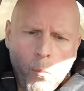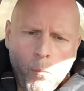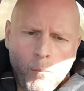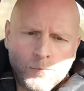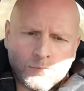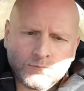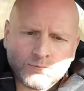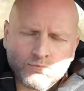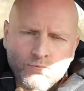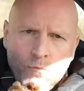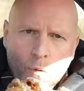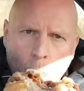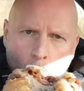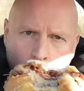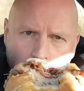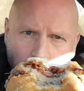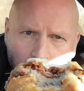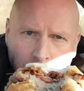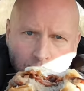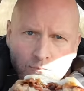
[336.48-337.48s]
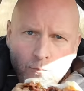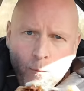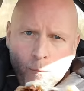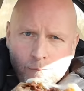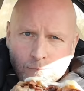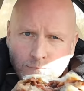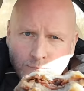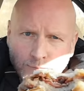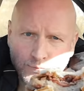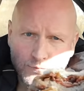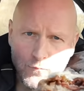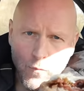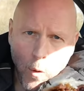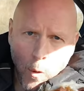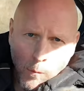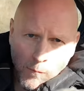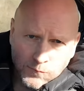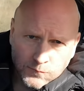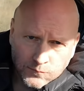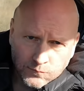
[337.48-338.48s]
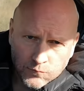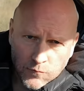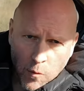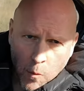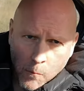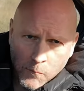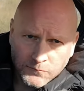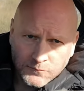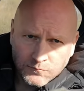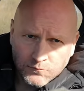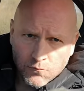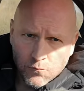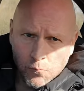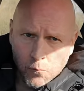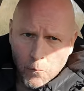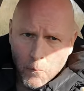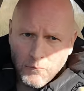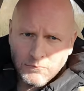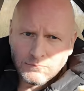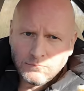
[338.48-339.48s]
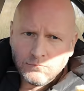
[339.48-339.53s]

[no speech]